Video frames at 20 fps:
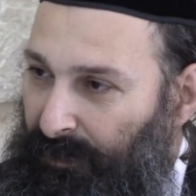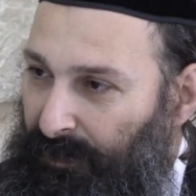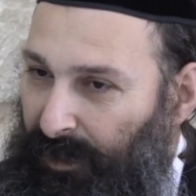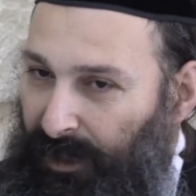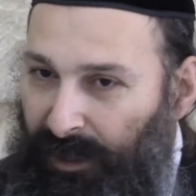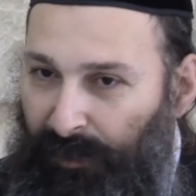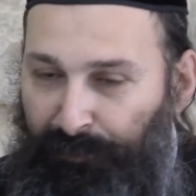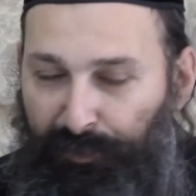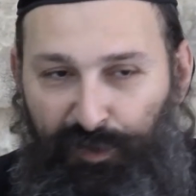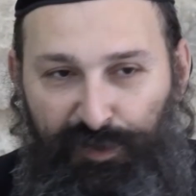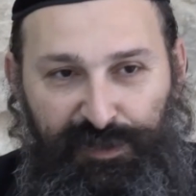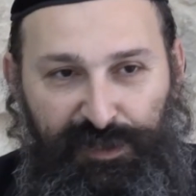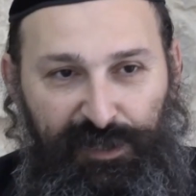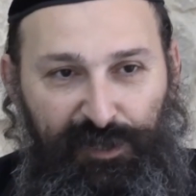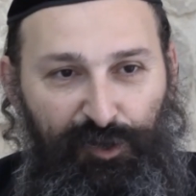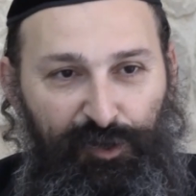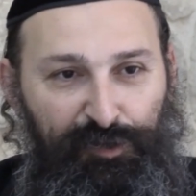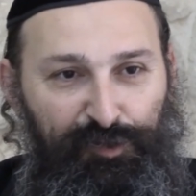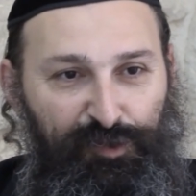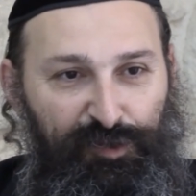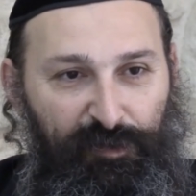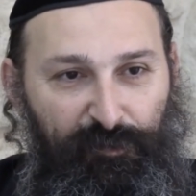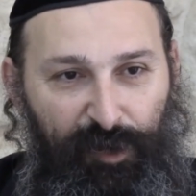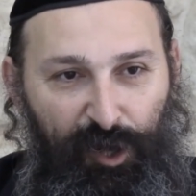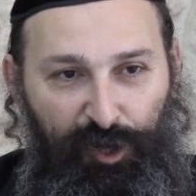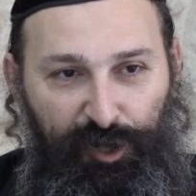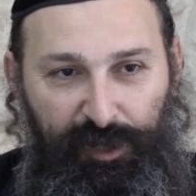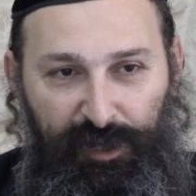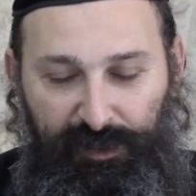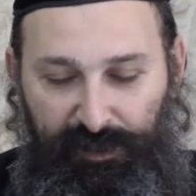Like a person going to the
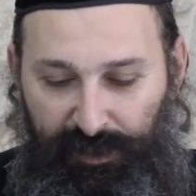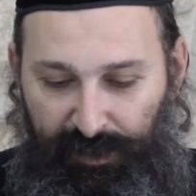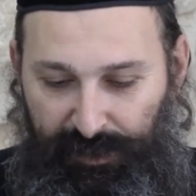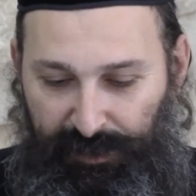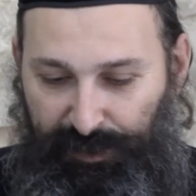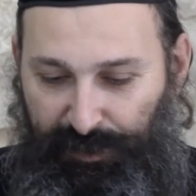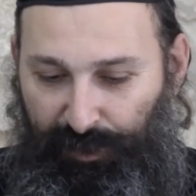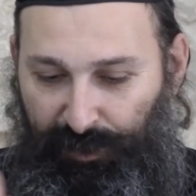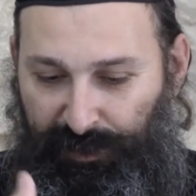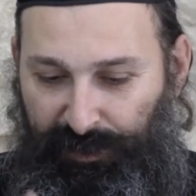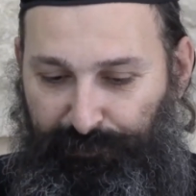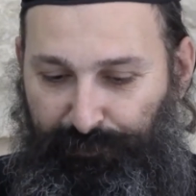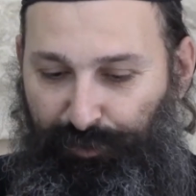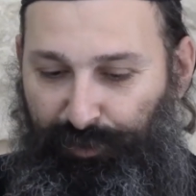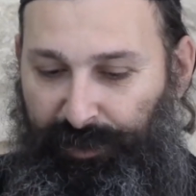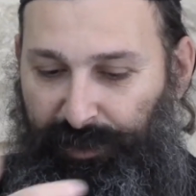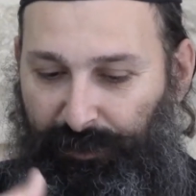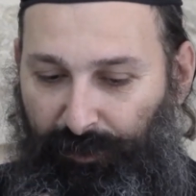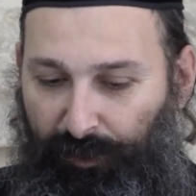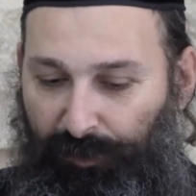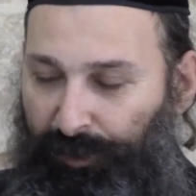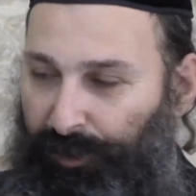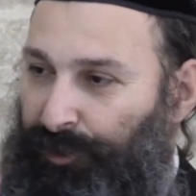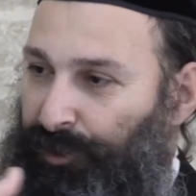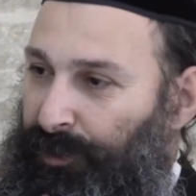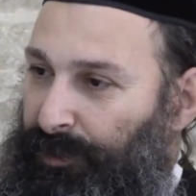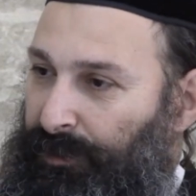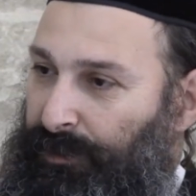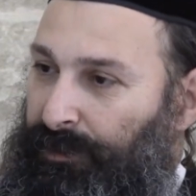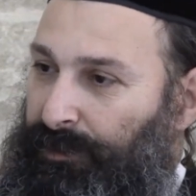market and he starts putting
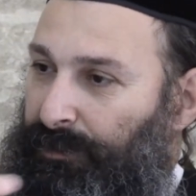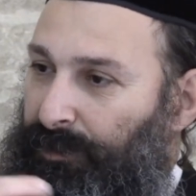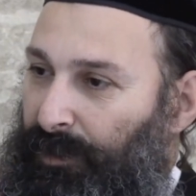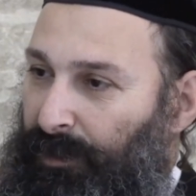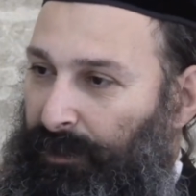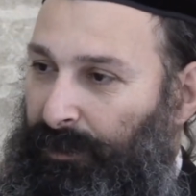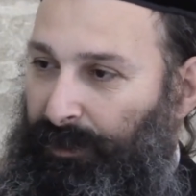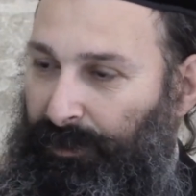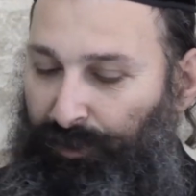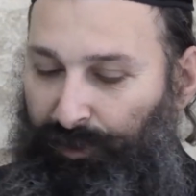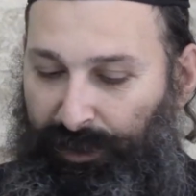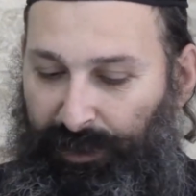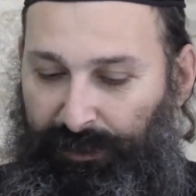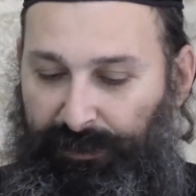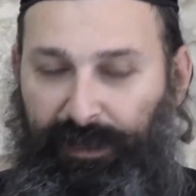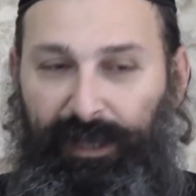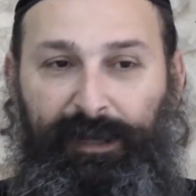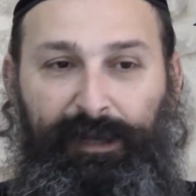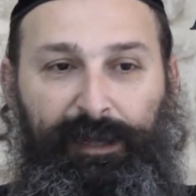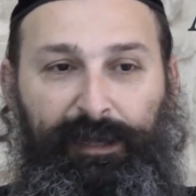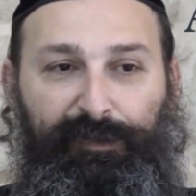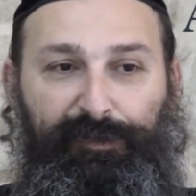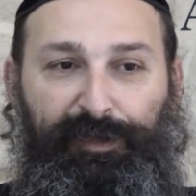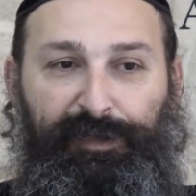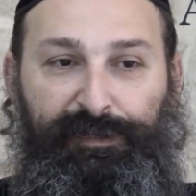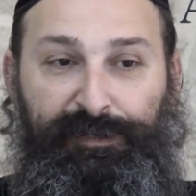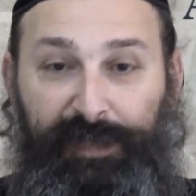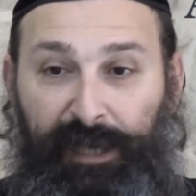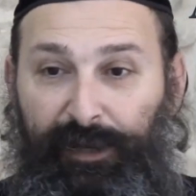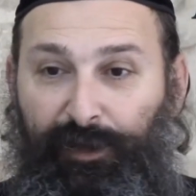oranges. You can take like
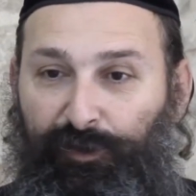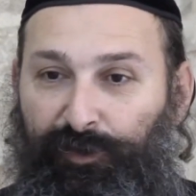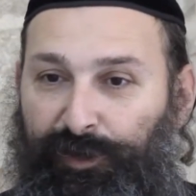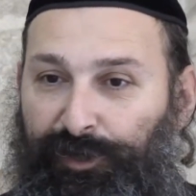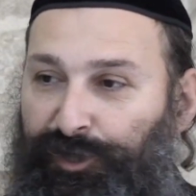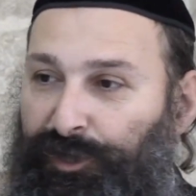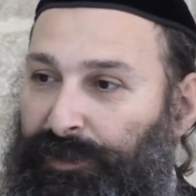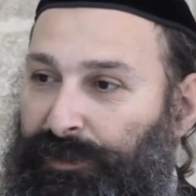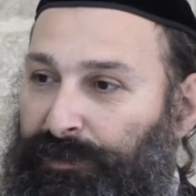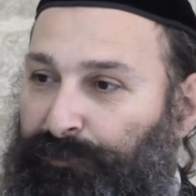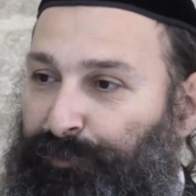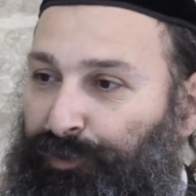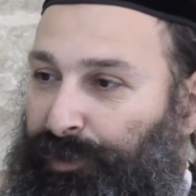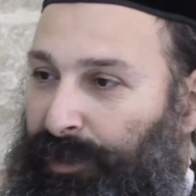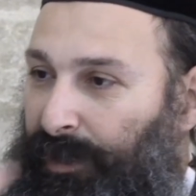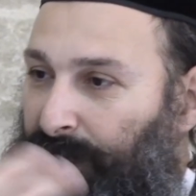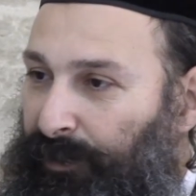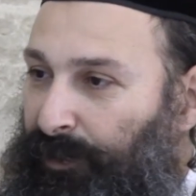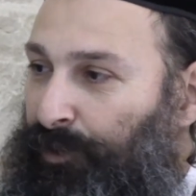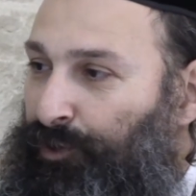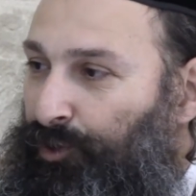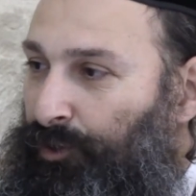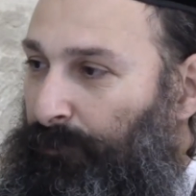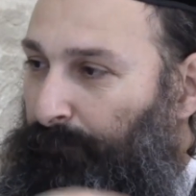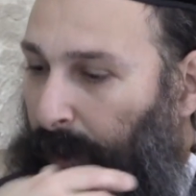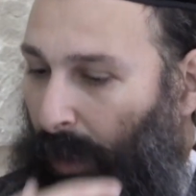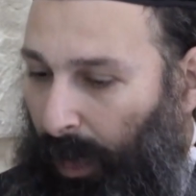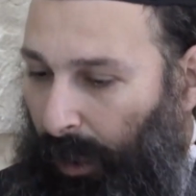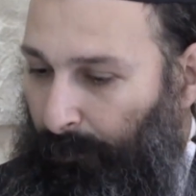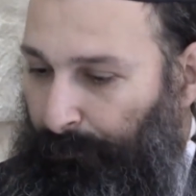this, 10 oranges, put another 2,
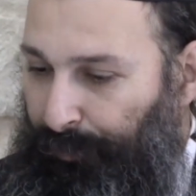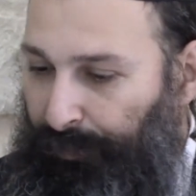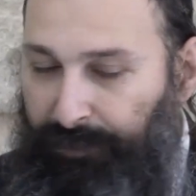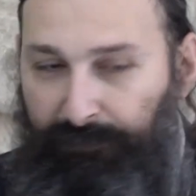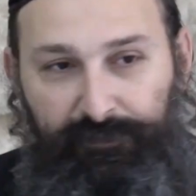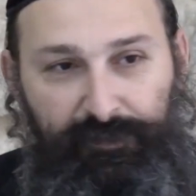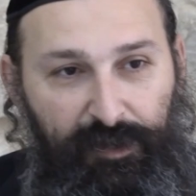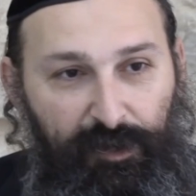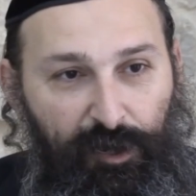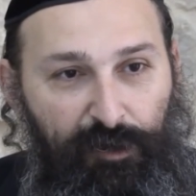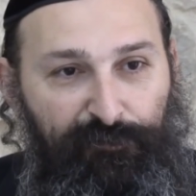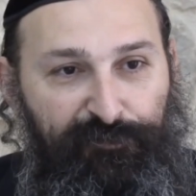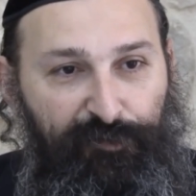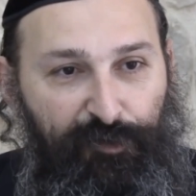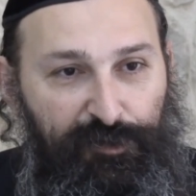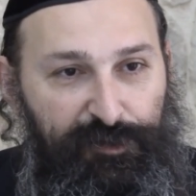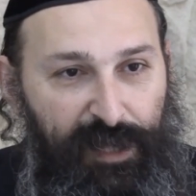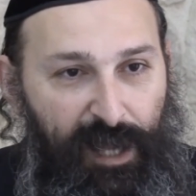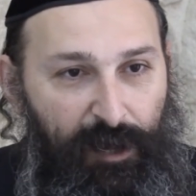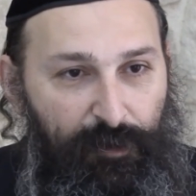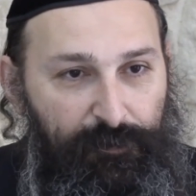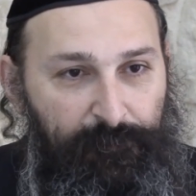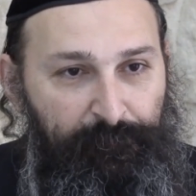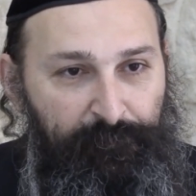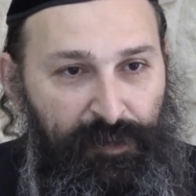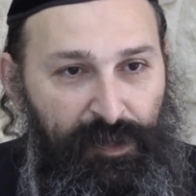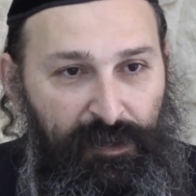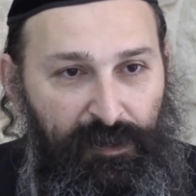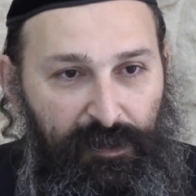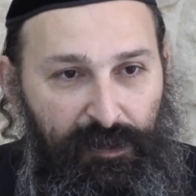bloop, they all fall down.
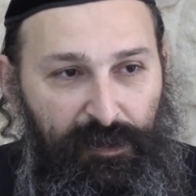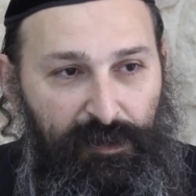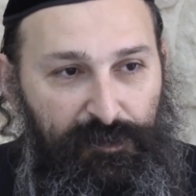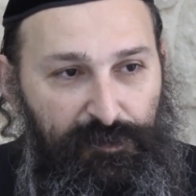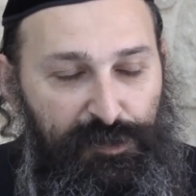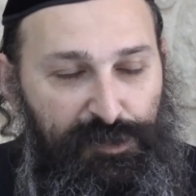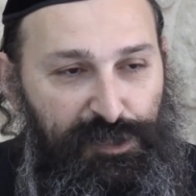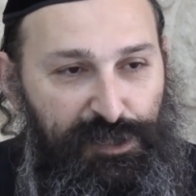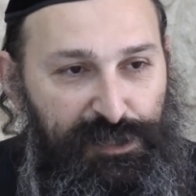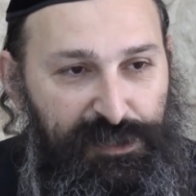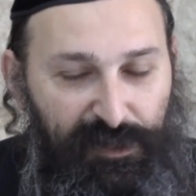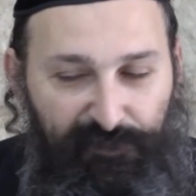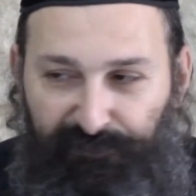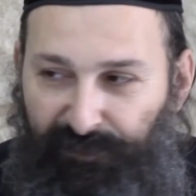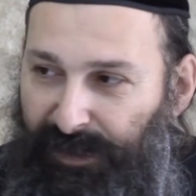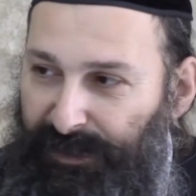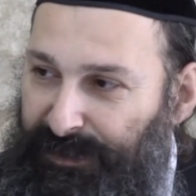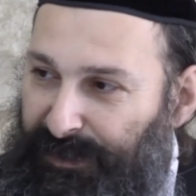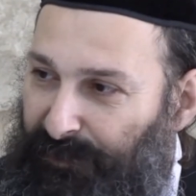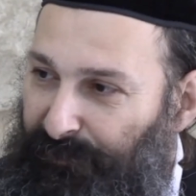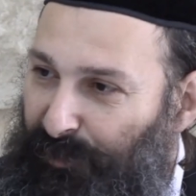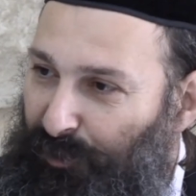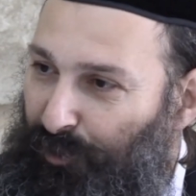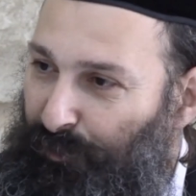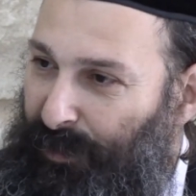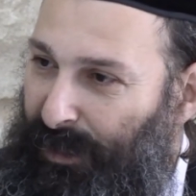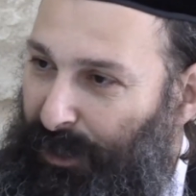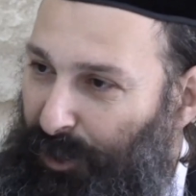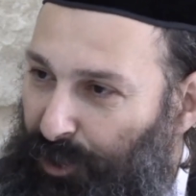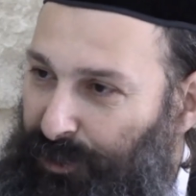This is tafasta
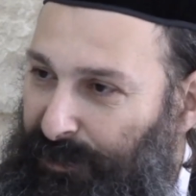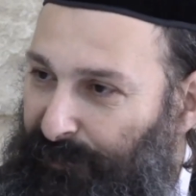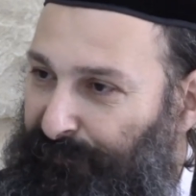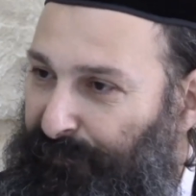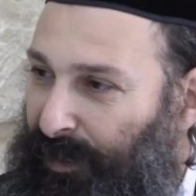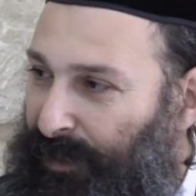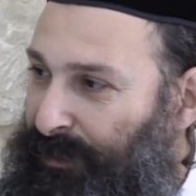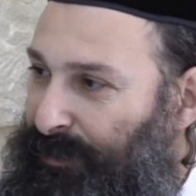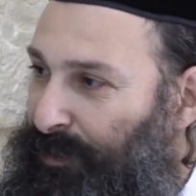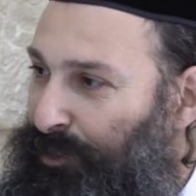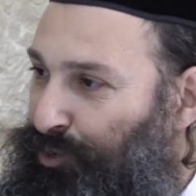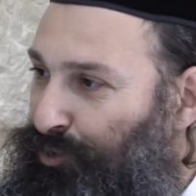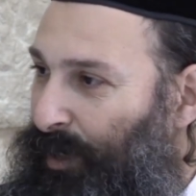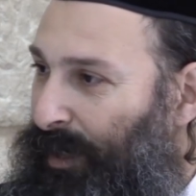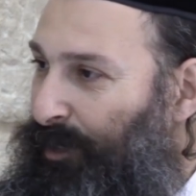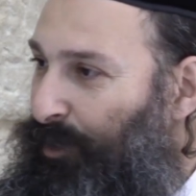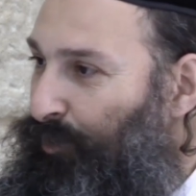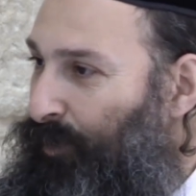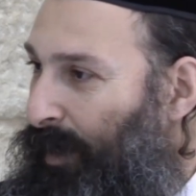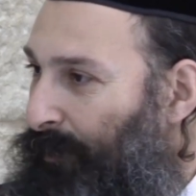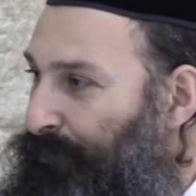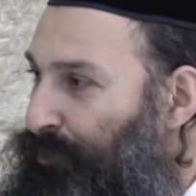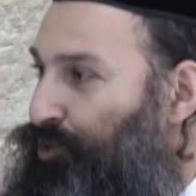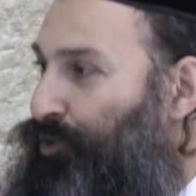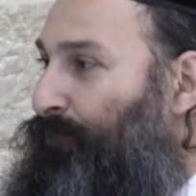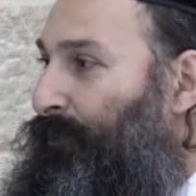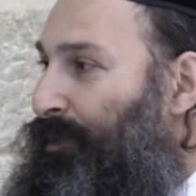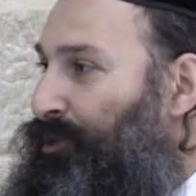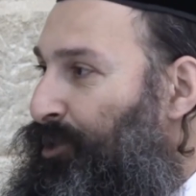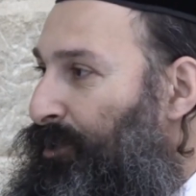merube lo tafasta. Try to grab
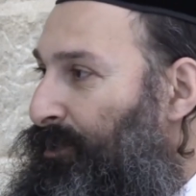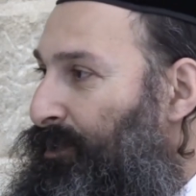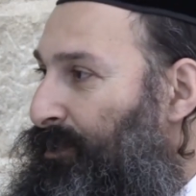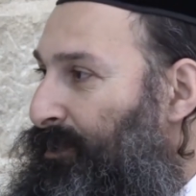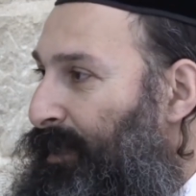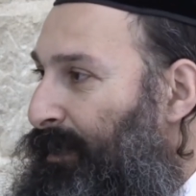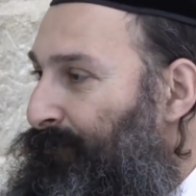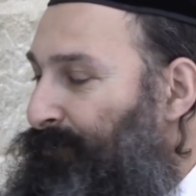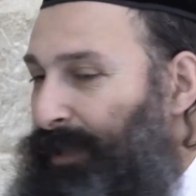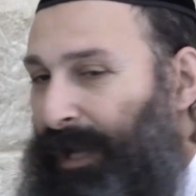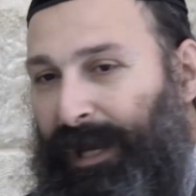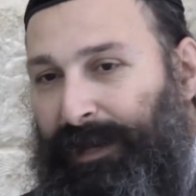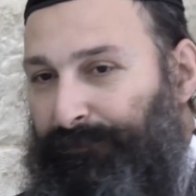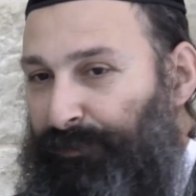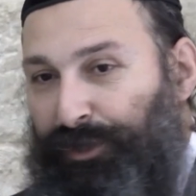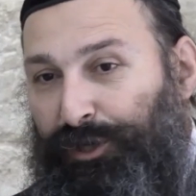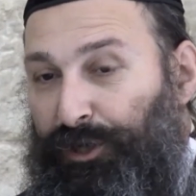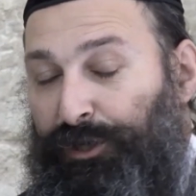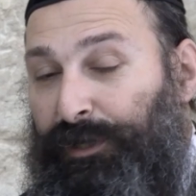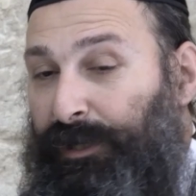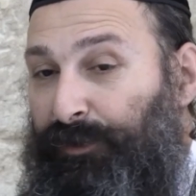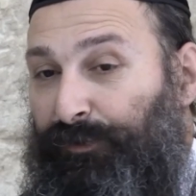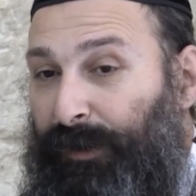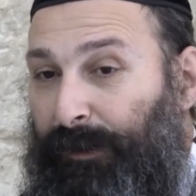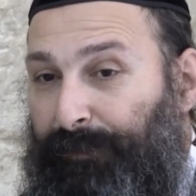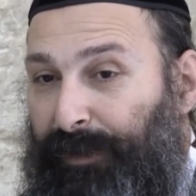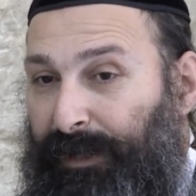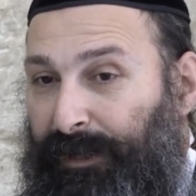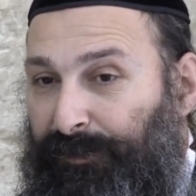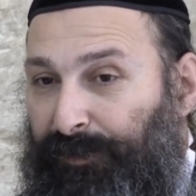too much at the same time, you're not going to
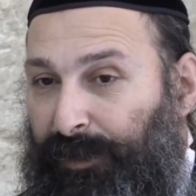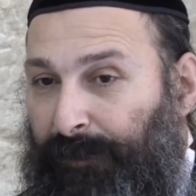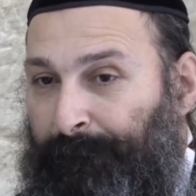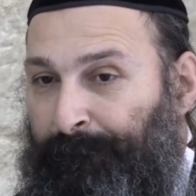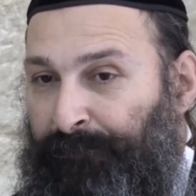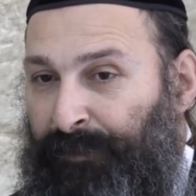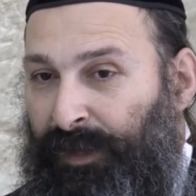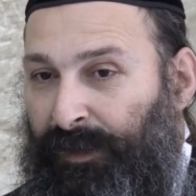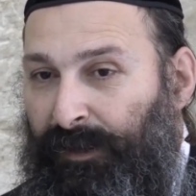grab anything.